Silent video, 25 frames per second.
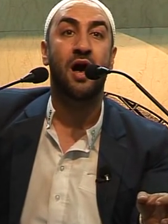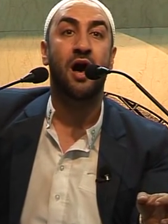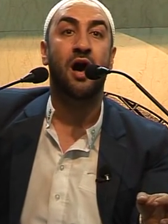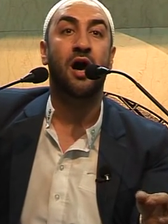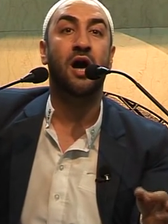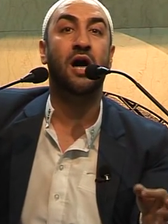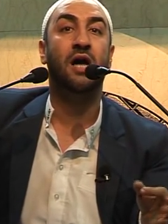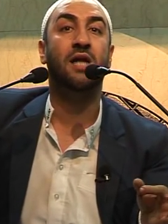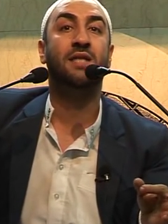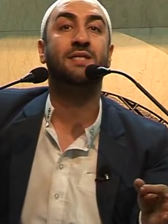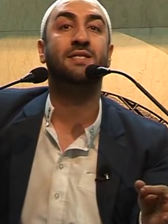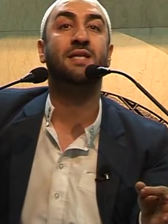
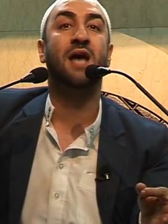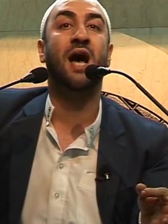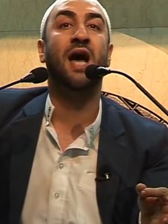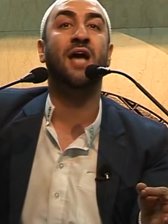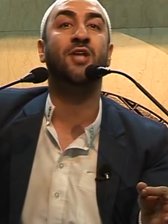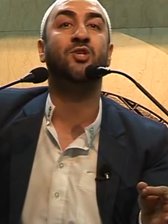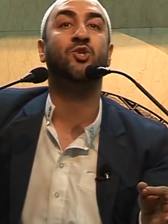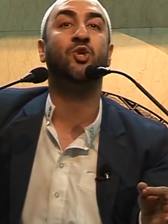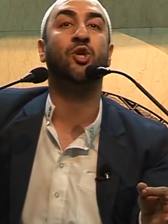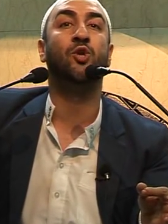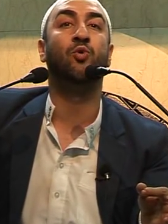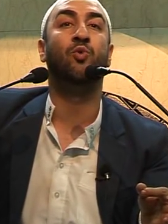Her
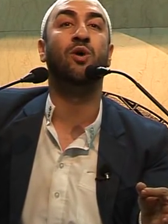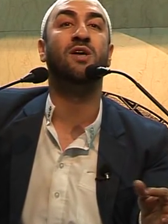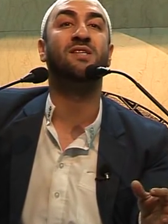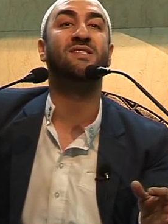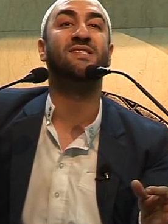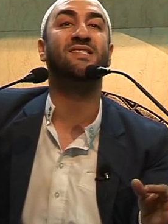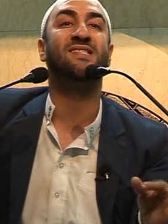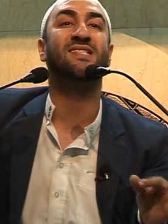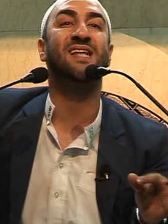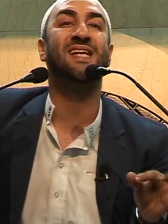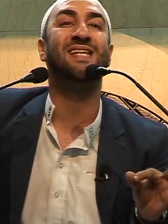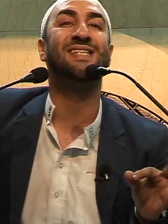title was
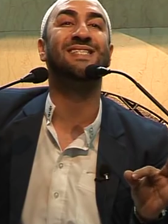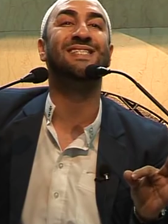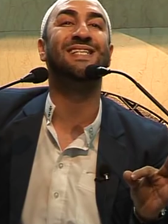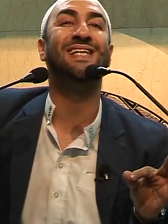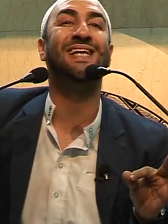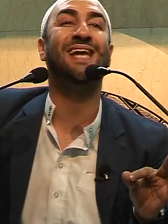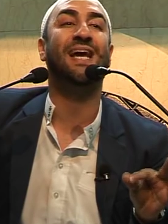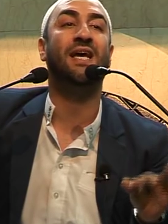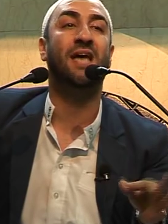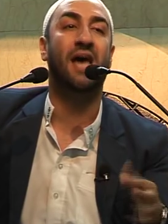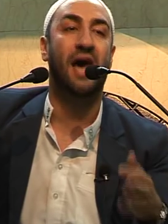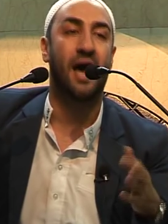
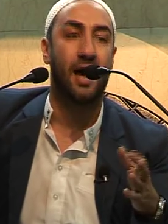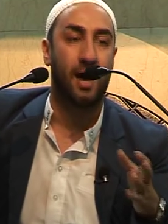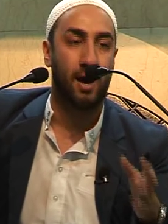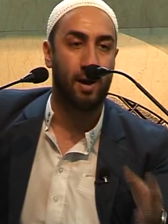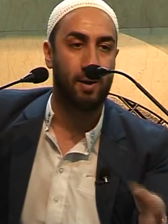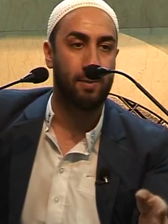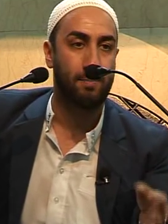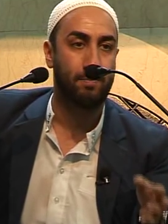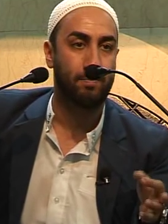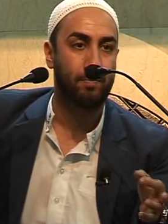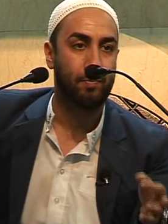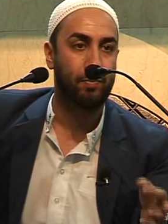
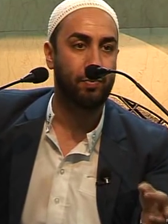Siddiqah.